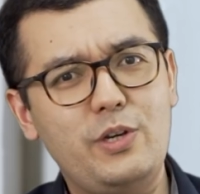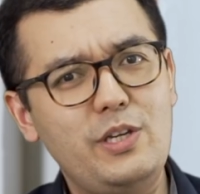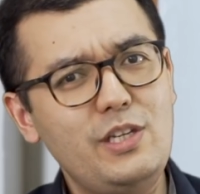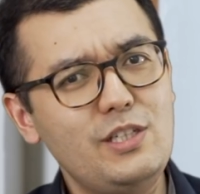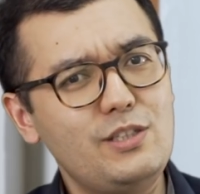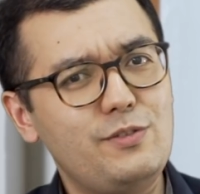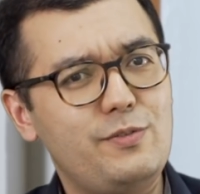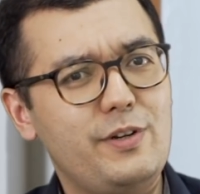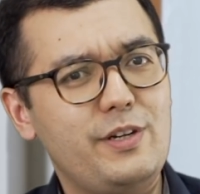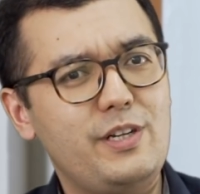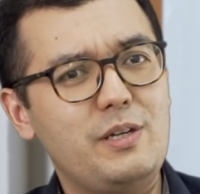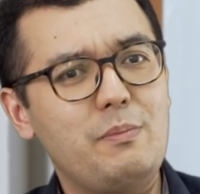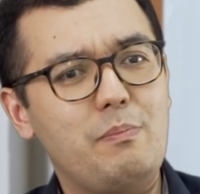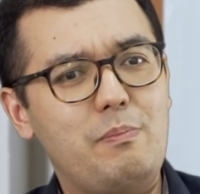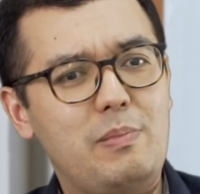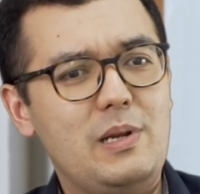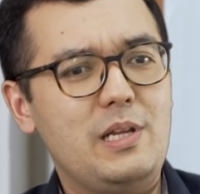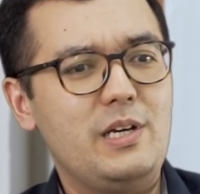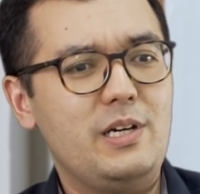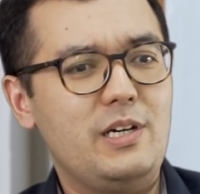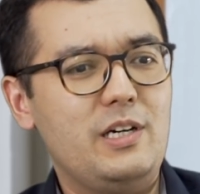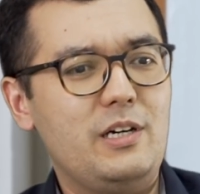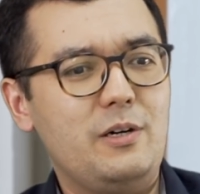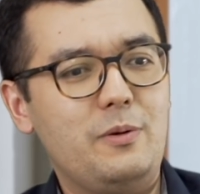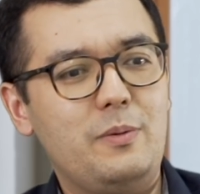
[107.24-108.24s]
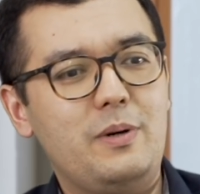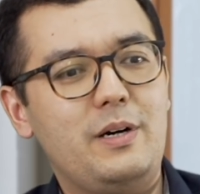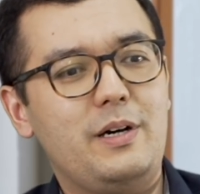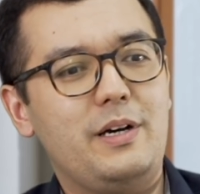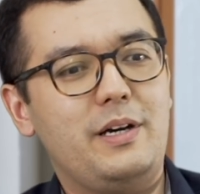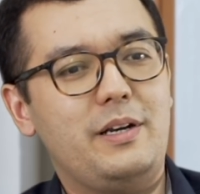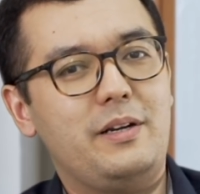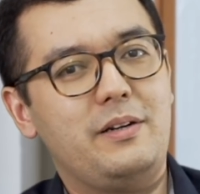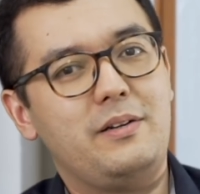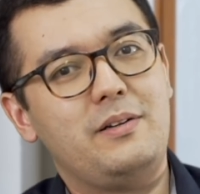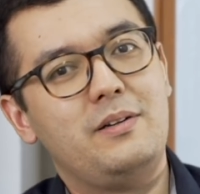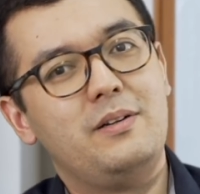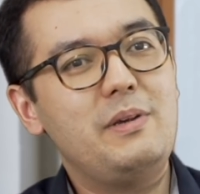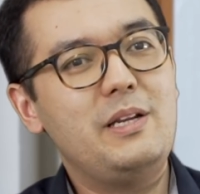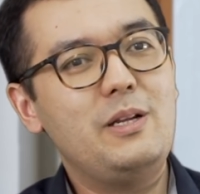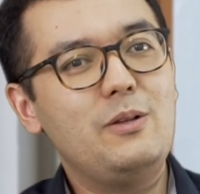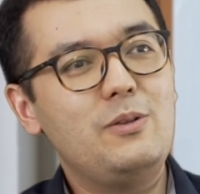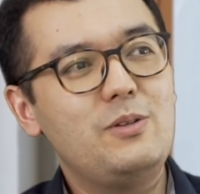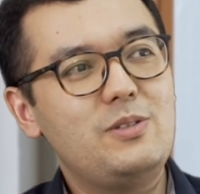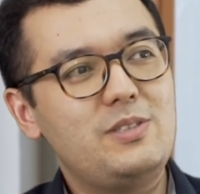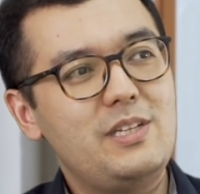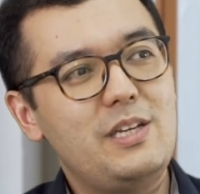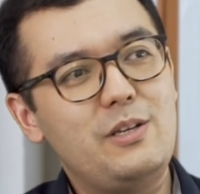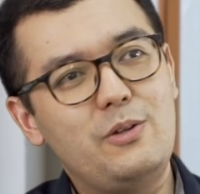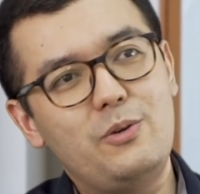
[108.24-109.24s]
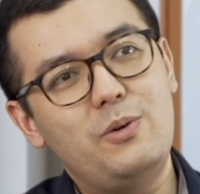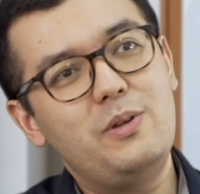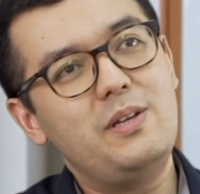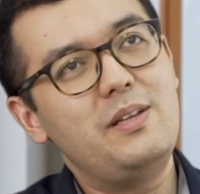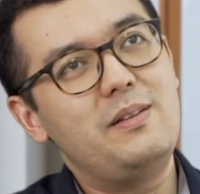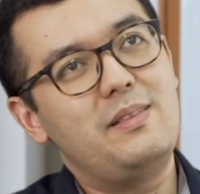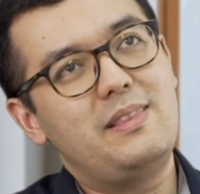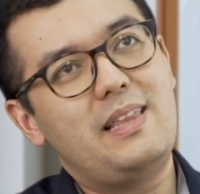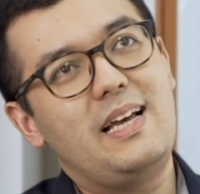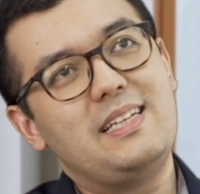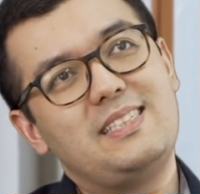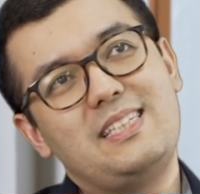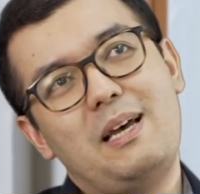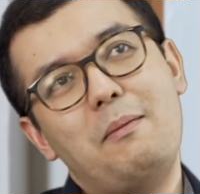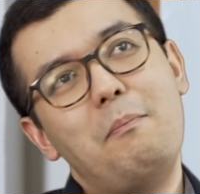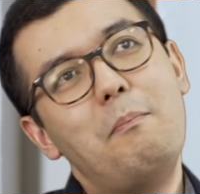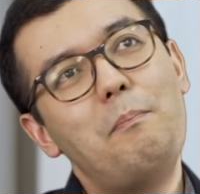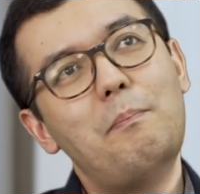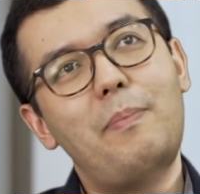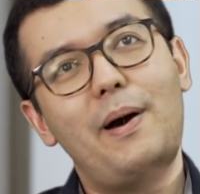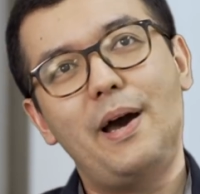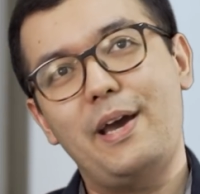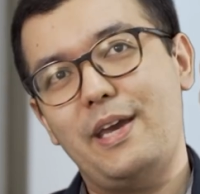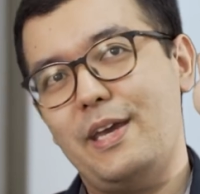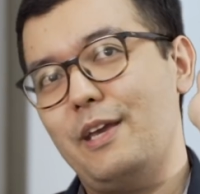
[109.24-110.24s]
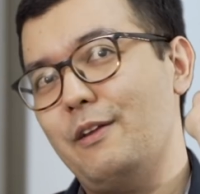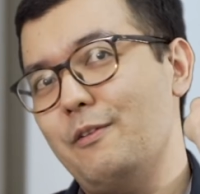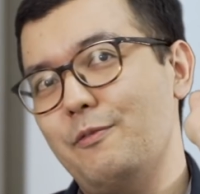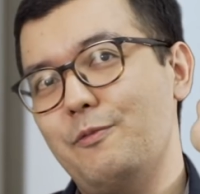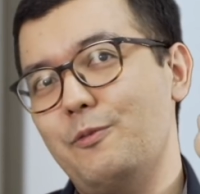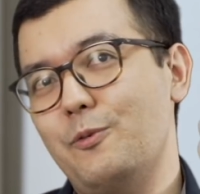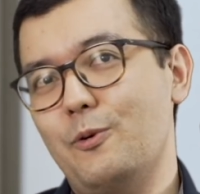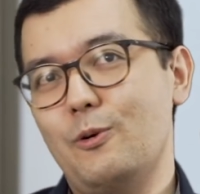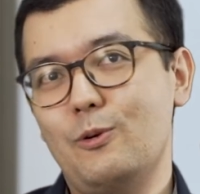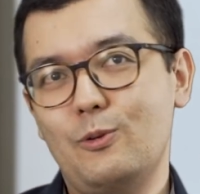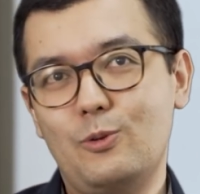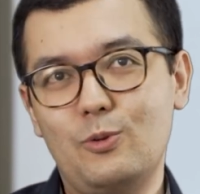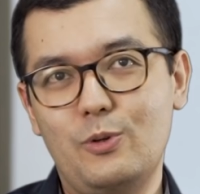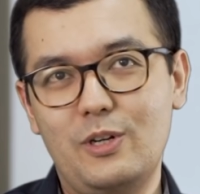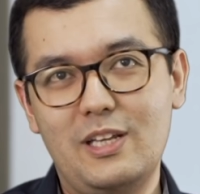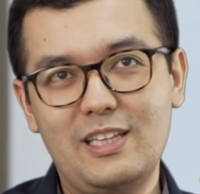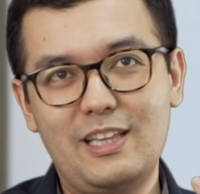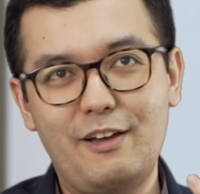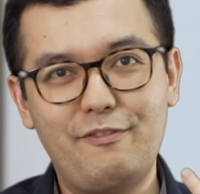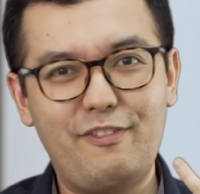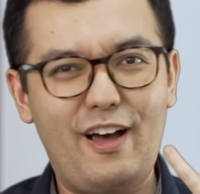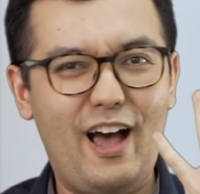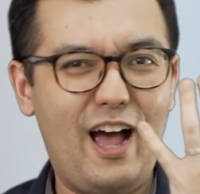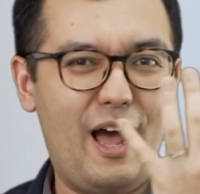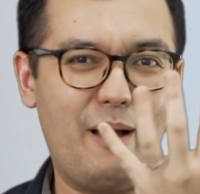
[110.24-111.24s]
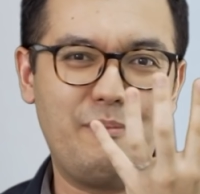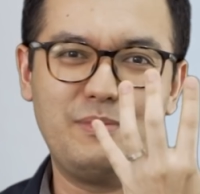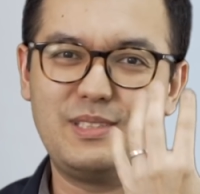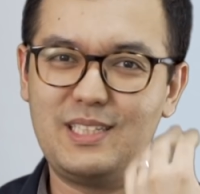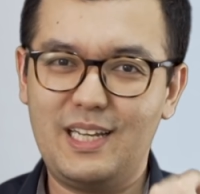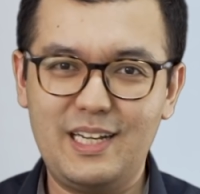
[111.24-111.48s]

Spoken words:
he's very blur one, meaning to say, he tak sampai info tu, dia tak faham